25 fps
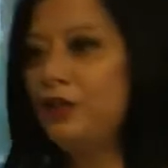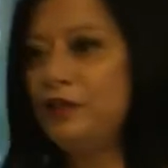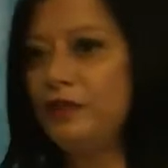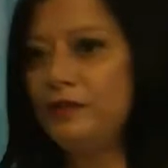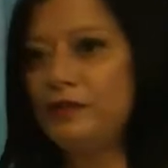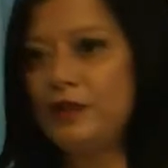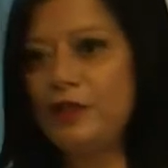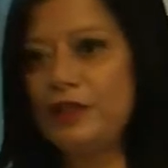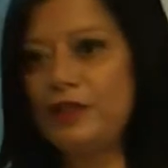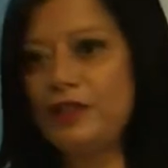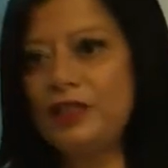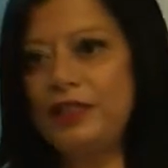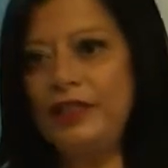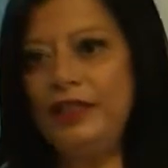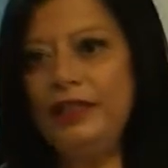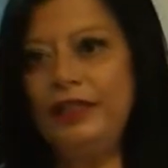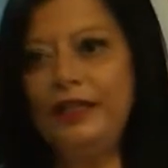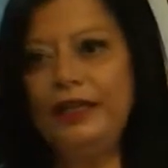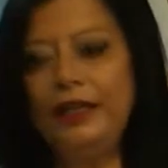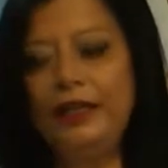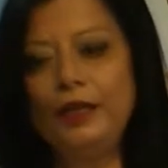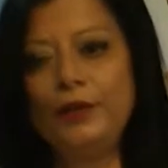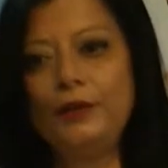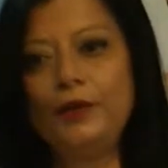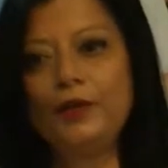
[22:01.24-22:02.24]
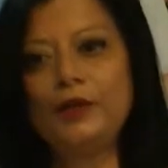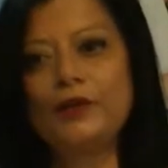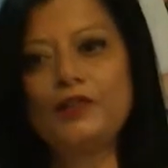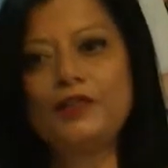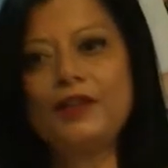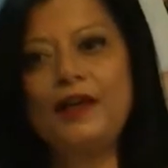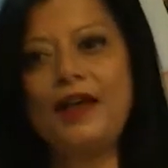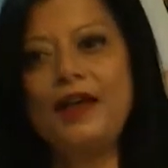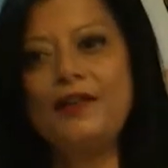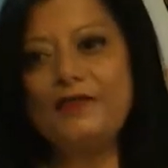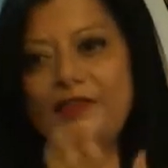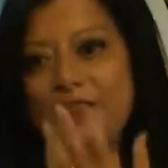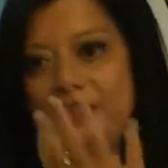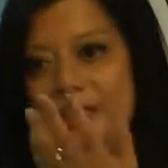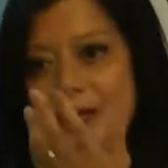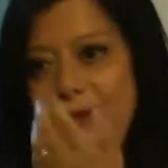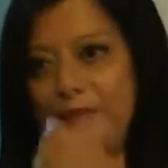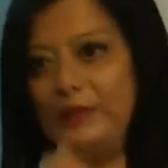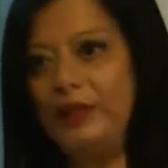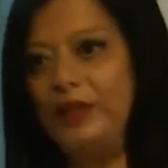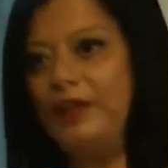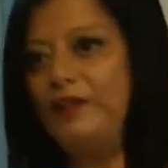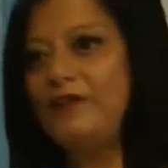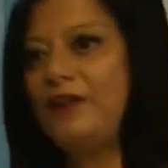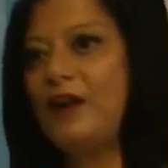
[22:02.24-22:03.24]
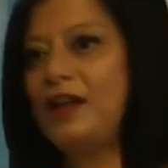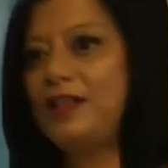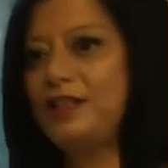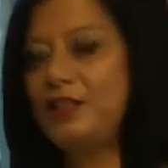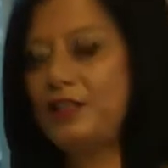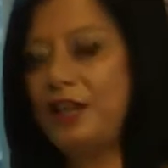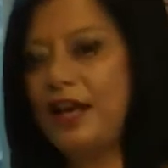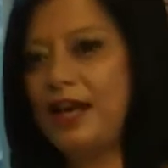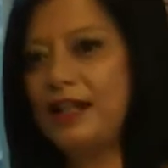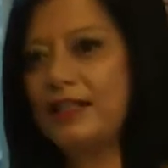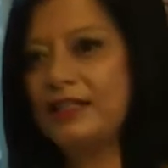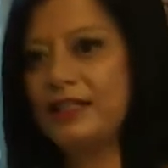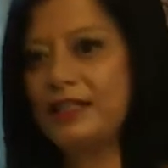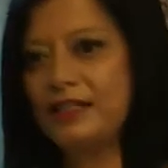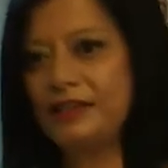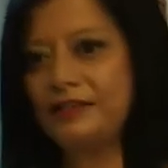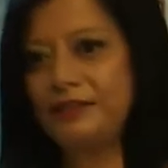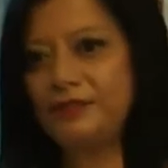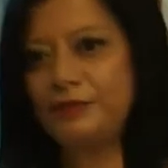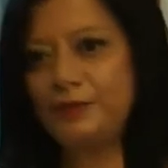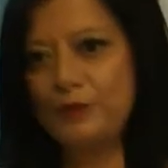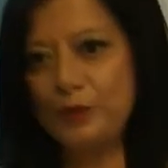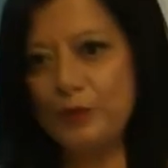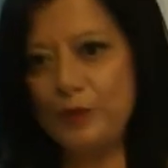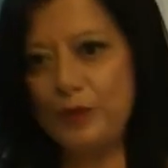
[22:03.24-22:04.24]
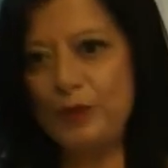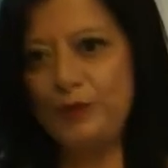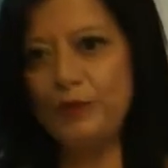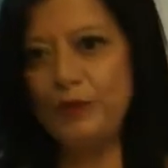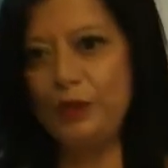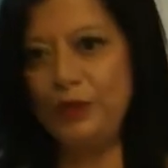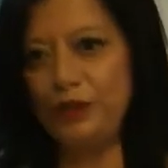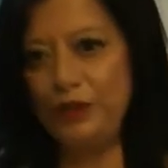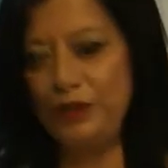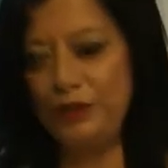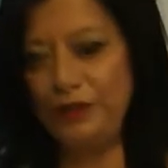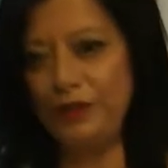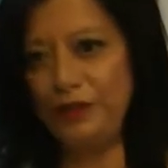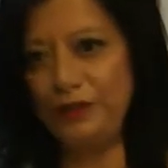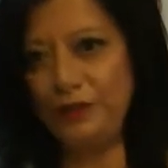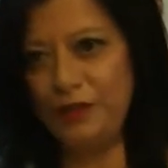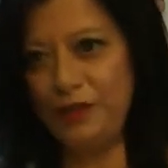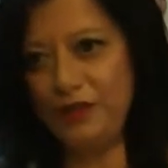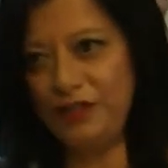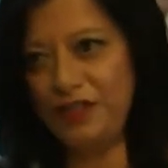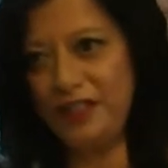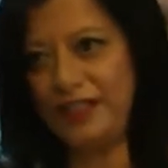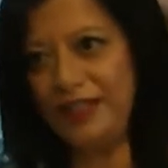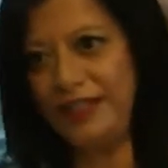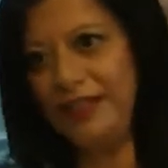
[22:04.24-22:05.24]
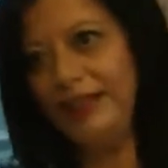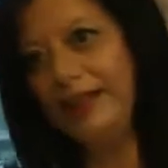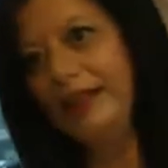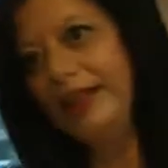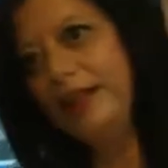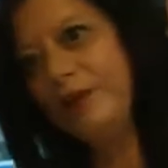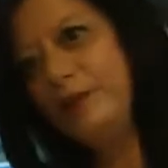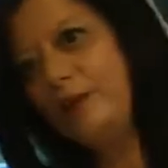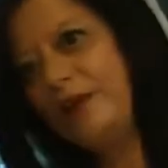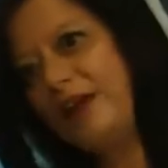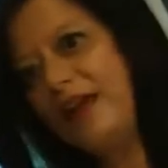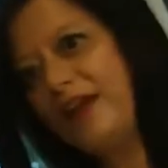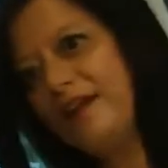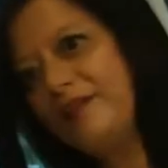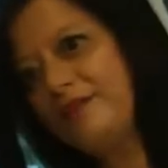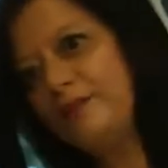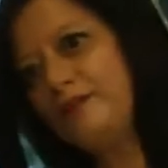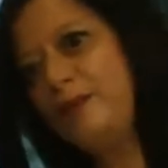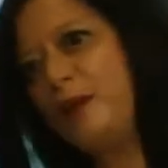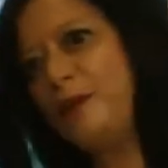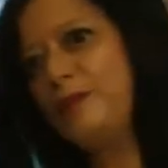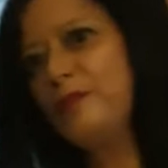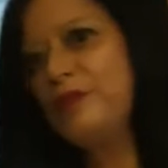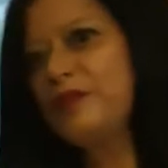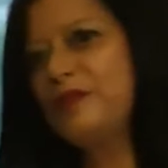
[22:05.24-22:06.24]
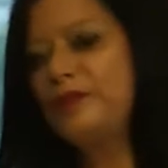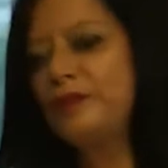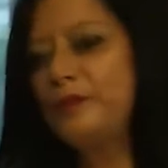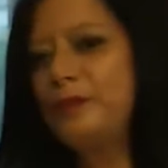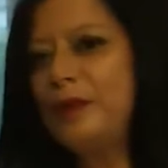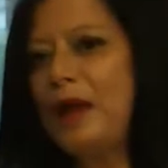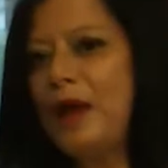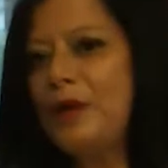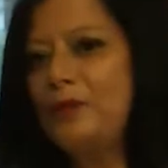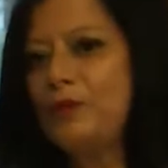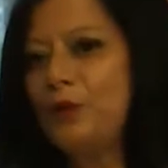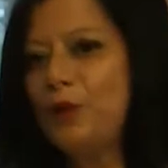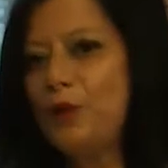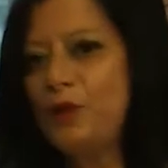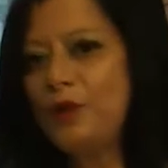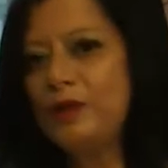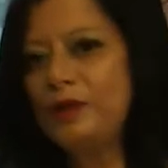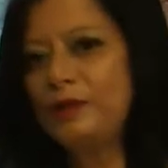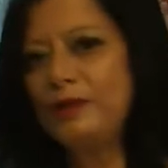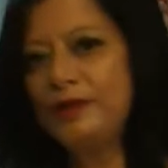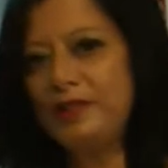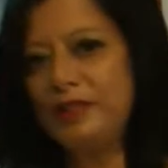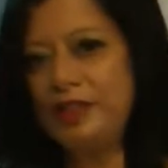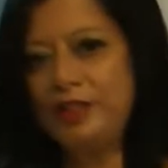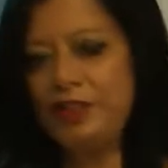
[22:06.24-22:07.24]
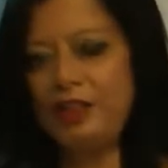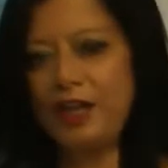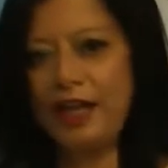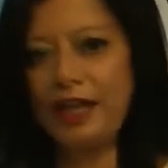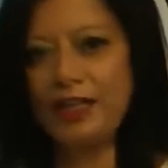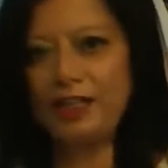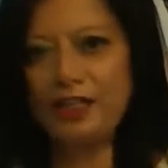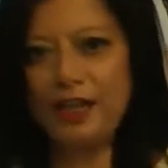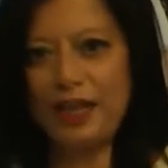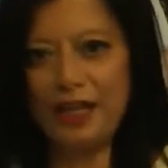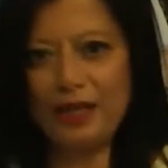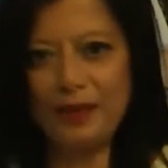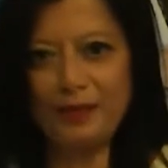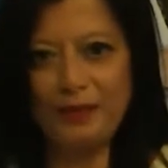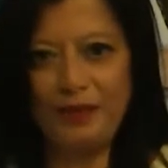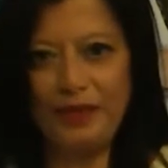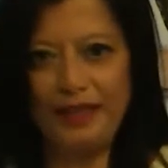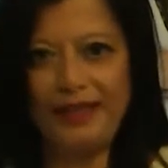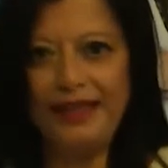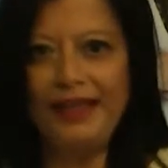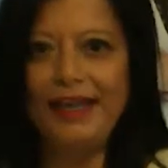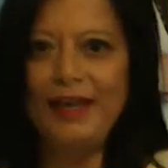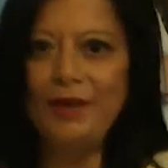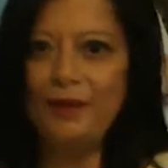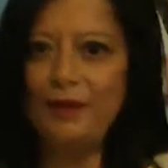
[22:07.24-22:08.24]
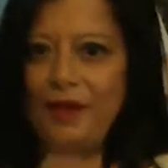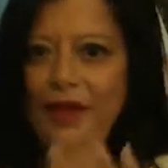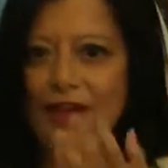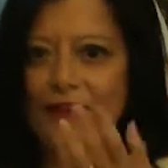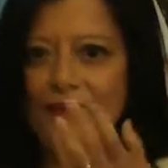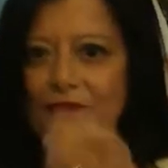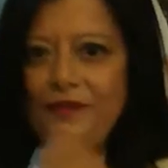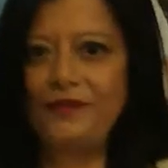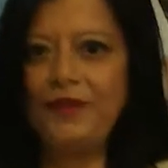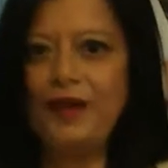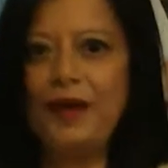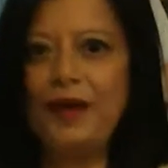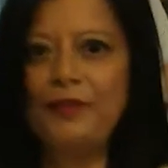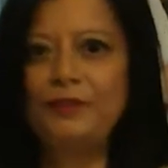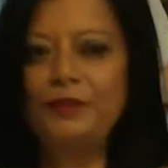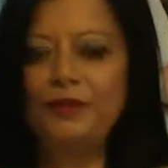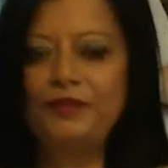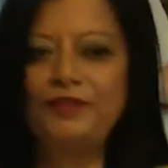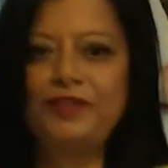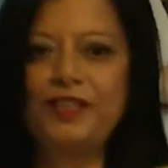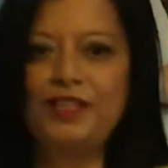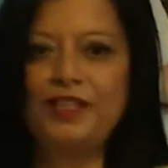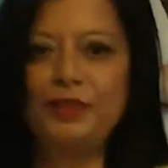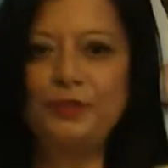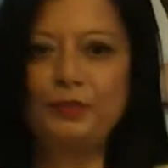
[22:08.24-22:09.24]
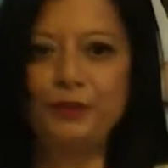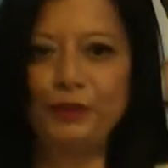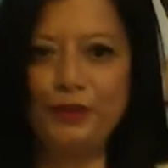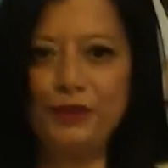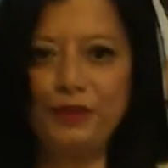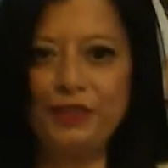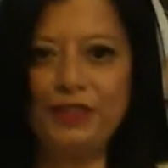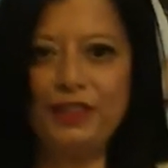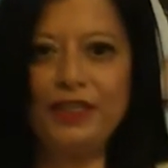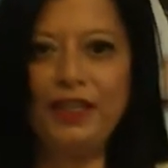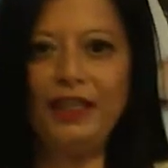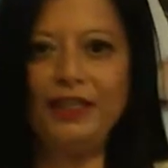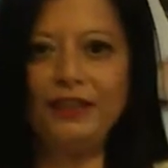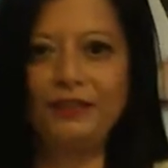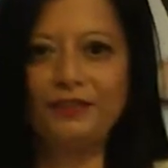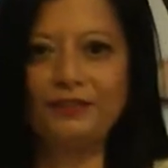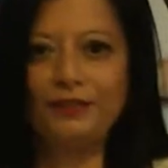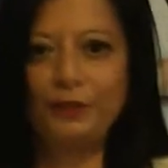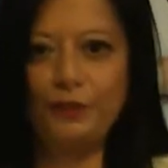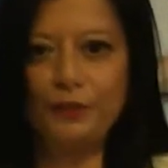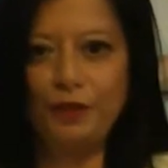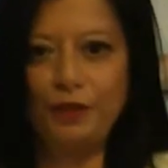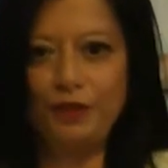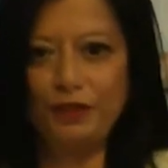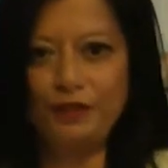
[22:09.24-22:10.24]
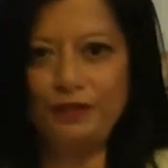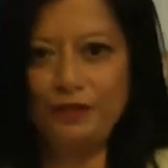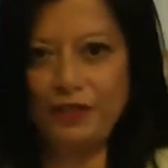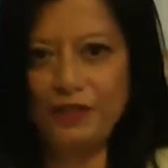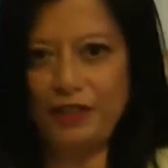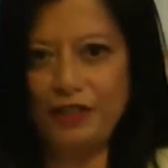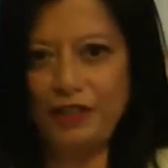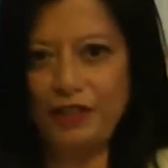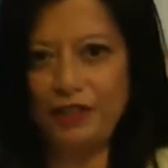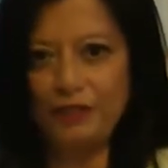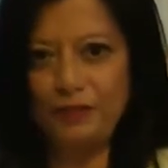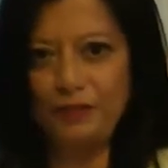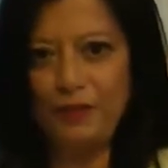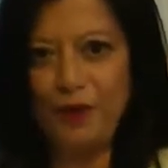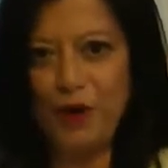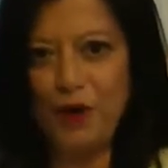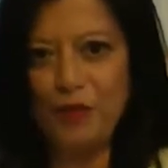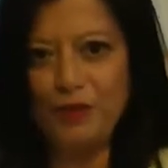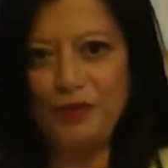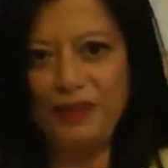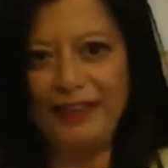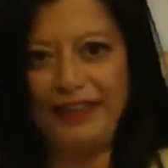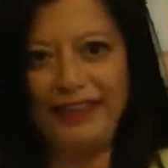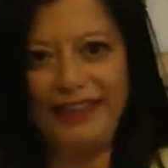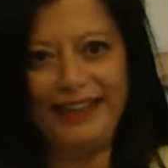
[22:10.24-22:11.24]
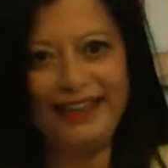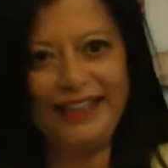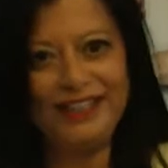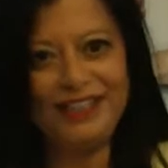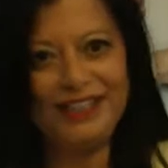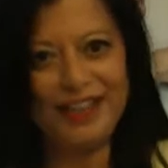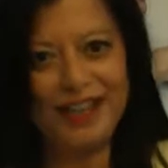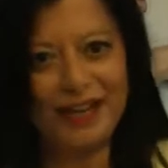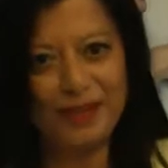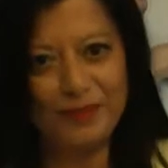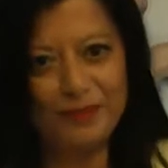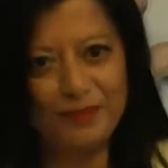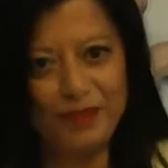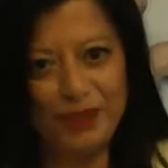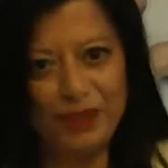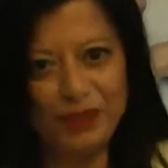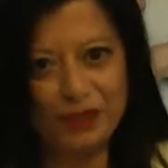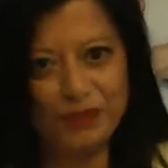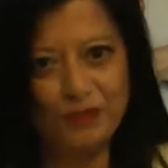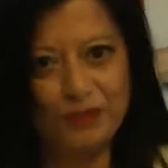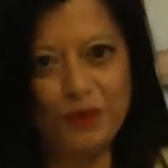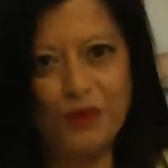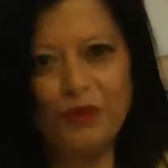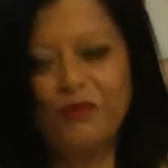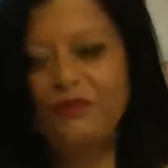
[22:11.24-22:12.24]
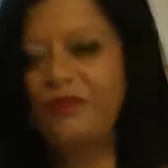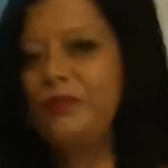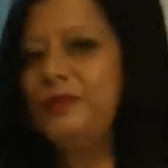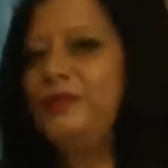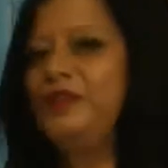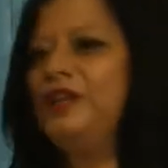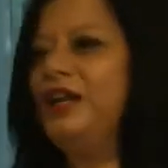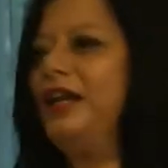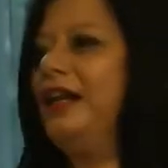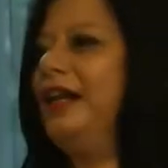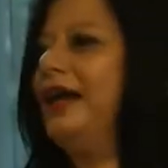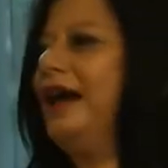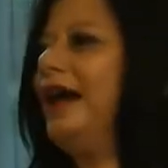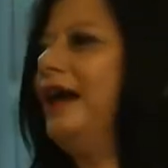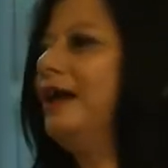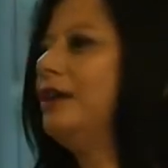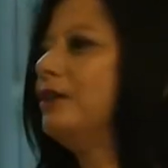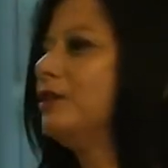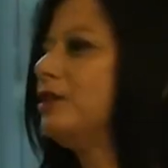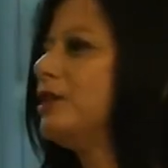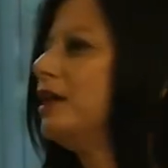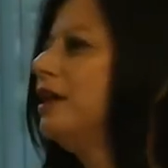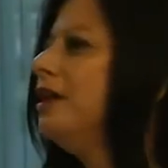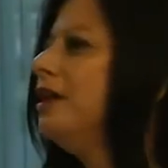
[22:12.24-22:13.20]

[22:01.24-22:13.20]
University. We also have the Deputy Vice-Chancellor from Swinburne University. We have members from our board, Mr. Jack Jacoby. We have Professor Bruce Singh from the University of Melbourne, Janet Mitchellmore from Jean Hale.